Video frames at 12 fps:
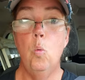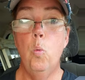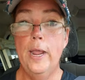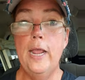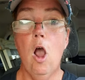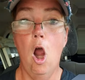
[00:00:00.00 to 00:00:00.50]

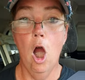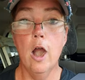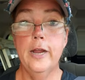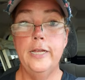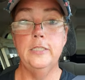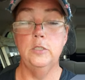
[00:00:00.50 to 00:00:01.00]
We are
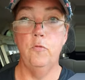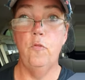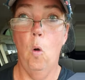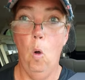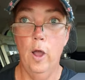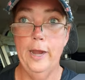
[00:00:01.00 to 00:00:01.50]
His
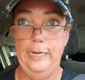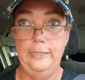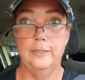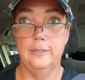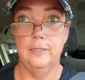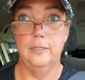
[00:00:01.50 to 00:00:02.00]

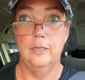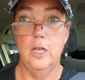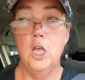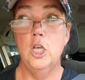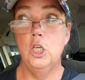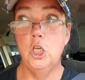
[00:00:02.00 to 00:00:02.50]
voice
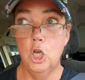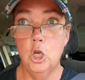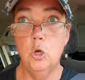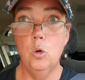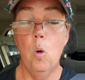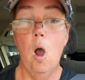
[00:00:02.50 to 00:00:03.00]

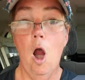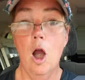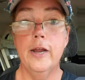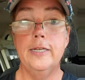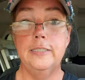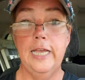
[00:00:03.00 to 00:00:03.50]
you
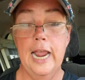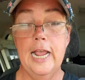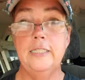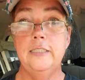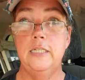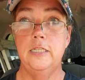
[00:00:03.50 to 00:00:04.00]
are his
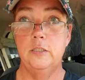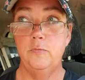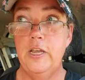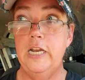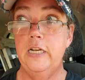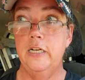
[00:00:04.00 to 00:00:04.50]
hands and his
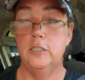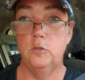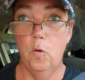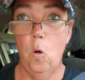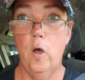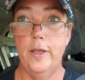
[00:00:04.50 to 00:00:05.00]
feet and his
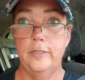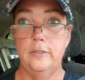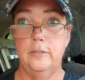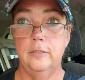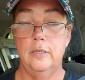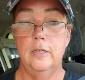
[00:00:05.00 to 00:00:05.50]
voice.
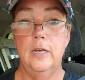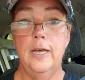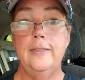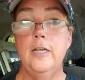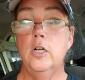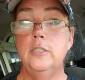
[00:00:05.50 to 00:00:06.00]

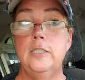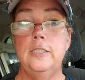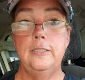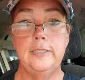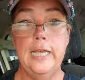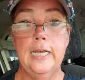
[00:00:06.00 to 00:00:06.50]
There is a
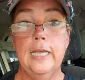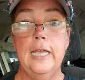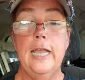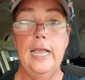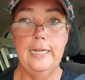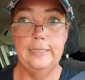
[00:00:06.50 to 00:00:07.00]
sick
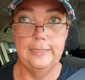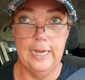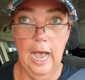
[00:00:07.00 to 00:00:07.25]
and